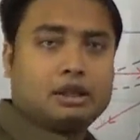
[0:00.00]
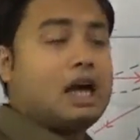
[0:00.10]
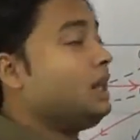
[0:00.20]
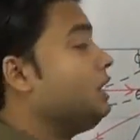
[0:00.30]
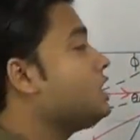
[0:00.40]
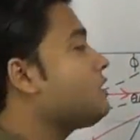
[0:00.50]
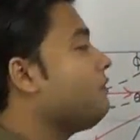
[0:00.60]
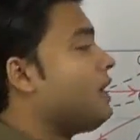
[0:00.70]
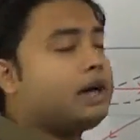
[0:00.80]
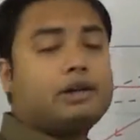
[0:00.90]
than
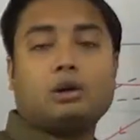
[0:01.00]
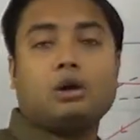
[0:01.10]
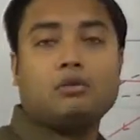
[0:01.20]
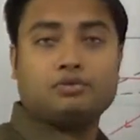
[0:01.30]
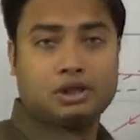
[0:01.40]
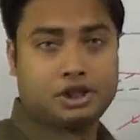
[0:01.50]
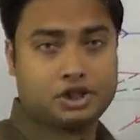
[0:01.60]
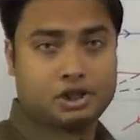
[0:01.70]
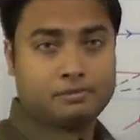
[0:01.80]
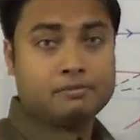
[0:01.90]
this factor of
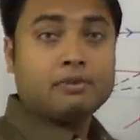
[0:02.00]
theta.